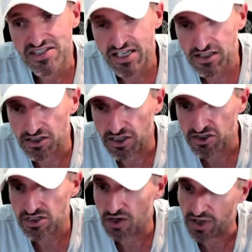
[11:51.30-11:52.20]
This thing
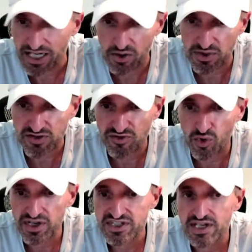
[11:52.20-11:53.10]
looks lower. Again, almost a
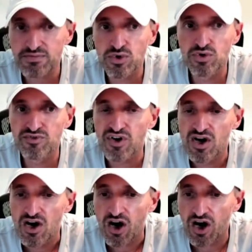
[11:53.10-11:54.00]
40 cent move
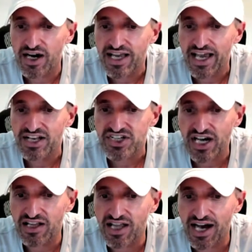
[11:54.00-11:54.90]
on
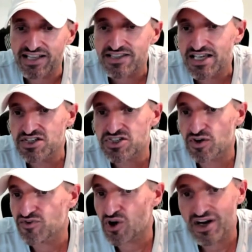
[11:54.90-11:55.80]
HLIT
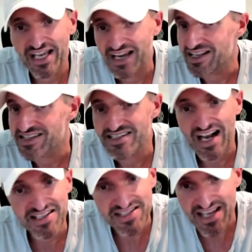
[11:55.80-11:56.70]
so far. Again, it's
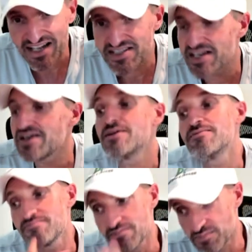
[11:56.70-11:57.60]
not sexy,
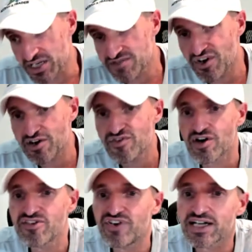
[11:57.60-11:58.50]
but it's very,
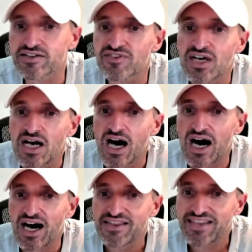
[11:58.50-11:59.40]
very effective.
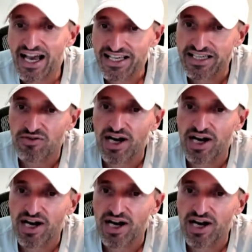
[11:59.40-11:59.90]
Uh, Nike,